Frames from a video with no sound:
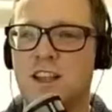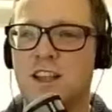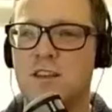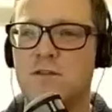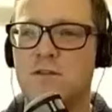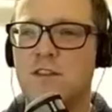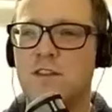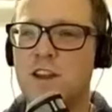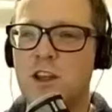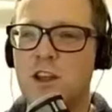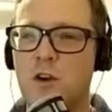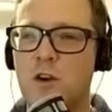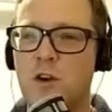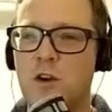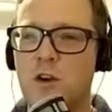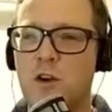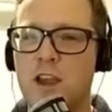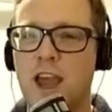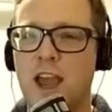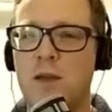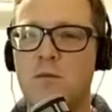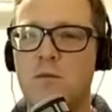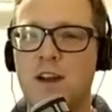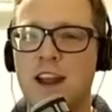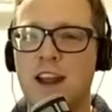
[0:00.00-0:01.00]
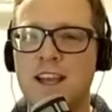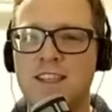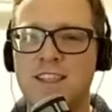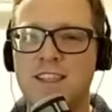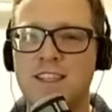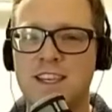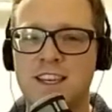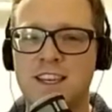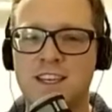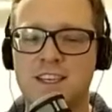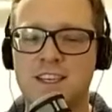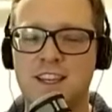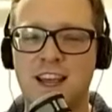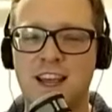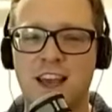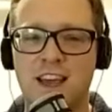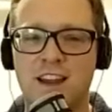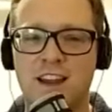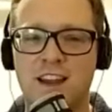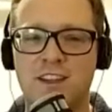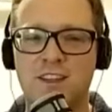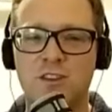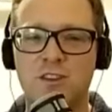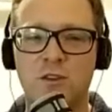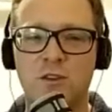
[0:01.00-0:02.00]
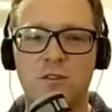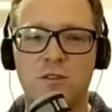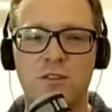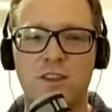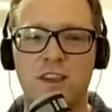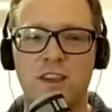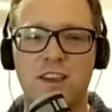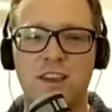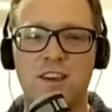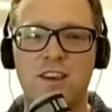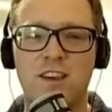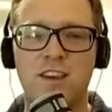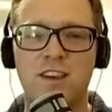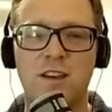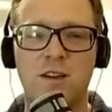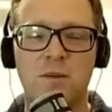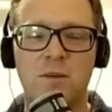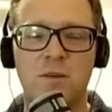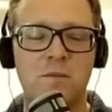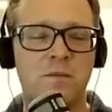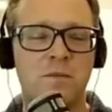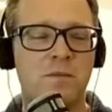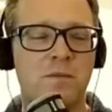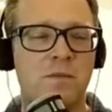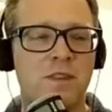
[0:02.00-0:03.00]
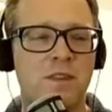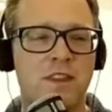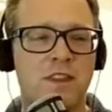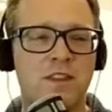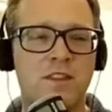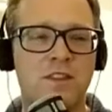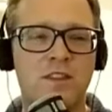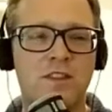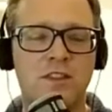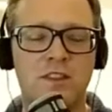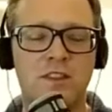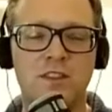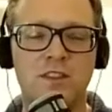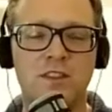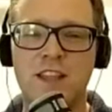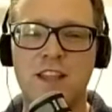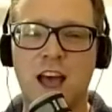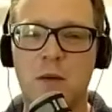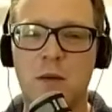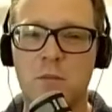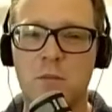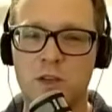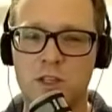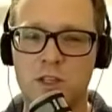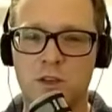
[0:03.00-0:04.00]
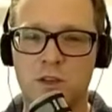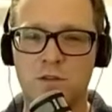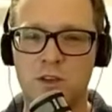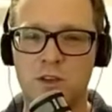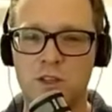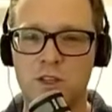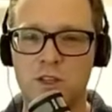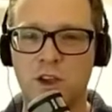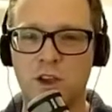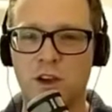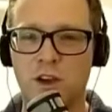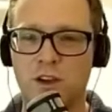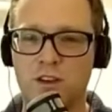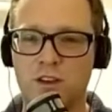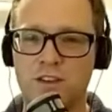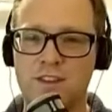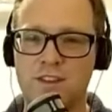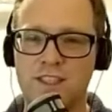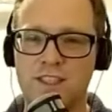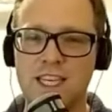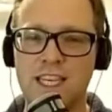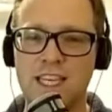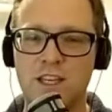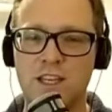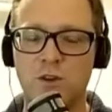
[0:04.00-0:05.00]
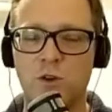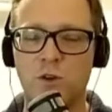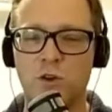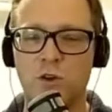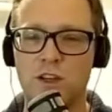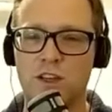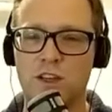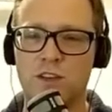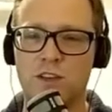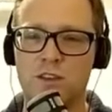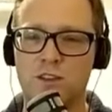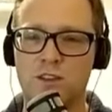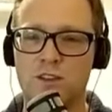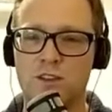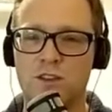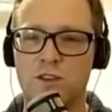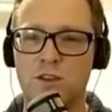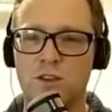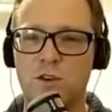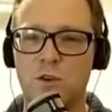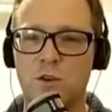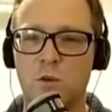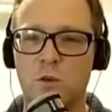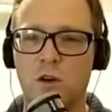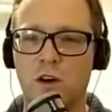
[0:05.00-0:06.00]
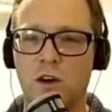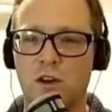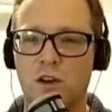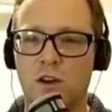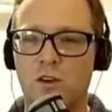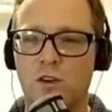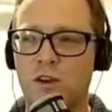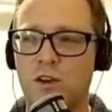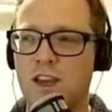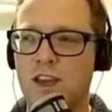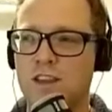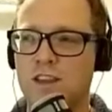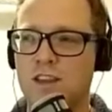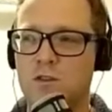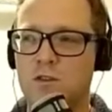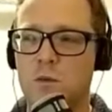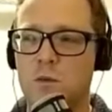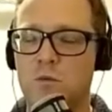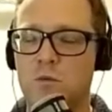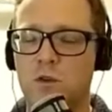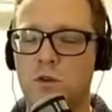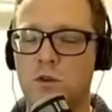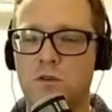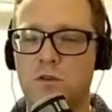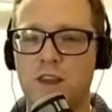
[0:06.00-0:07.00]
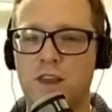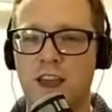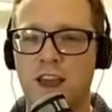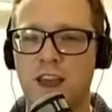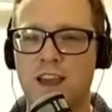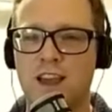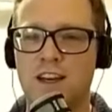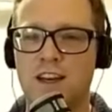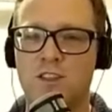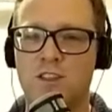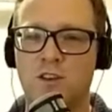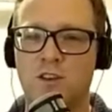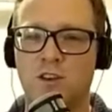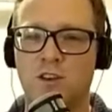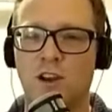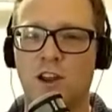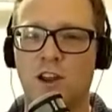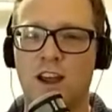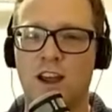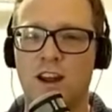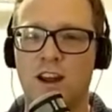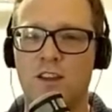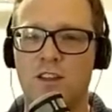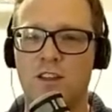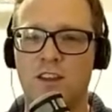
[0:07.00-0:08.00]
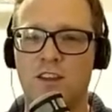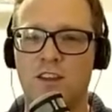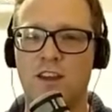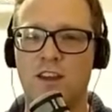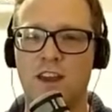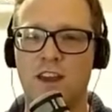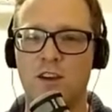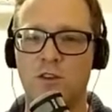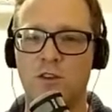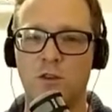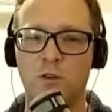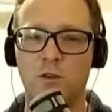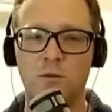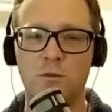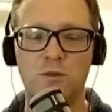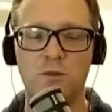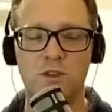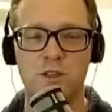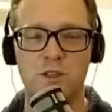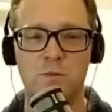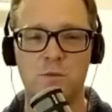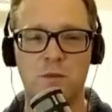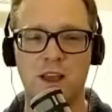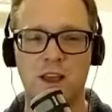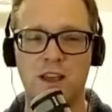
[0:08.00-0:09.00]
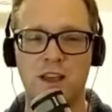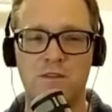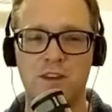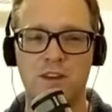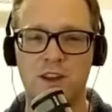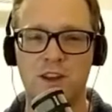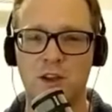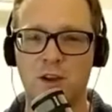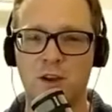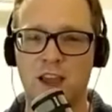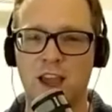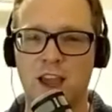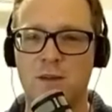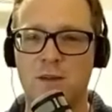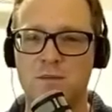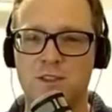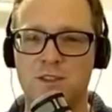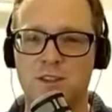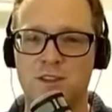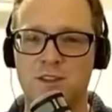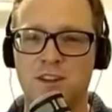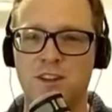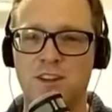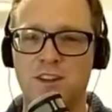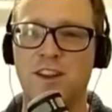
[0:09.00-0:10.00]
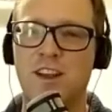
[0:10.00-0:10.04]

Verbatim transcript: like video game related, mm-hmm. and I don't think there's that much of a young teen audience who are looking to improve their English online. I think they are all just playing video games and